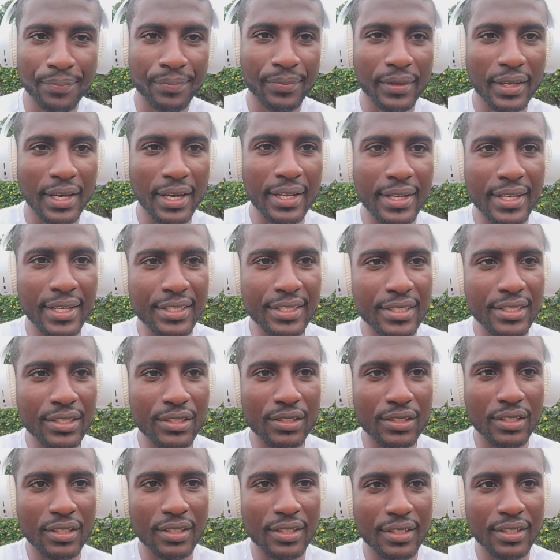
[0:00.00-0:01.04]
and this is
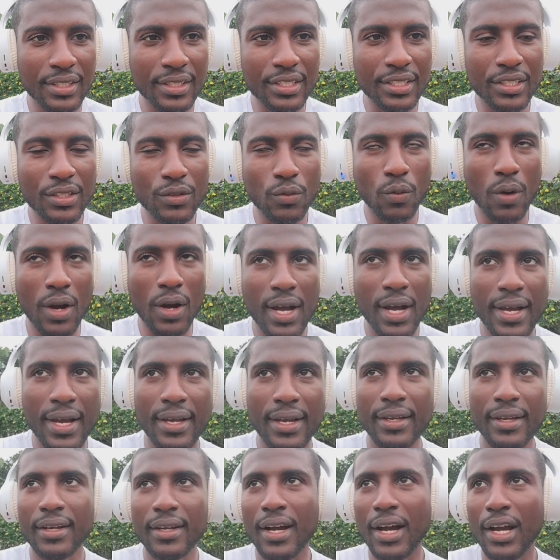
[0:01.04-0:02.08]
why
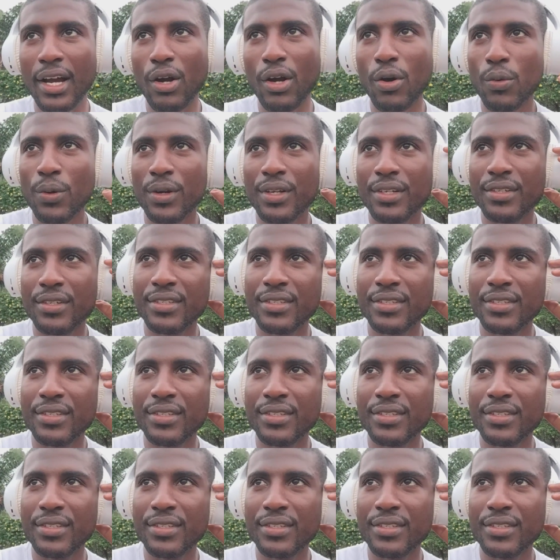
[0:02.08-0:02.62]
I always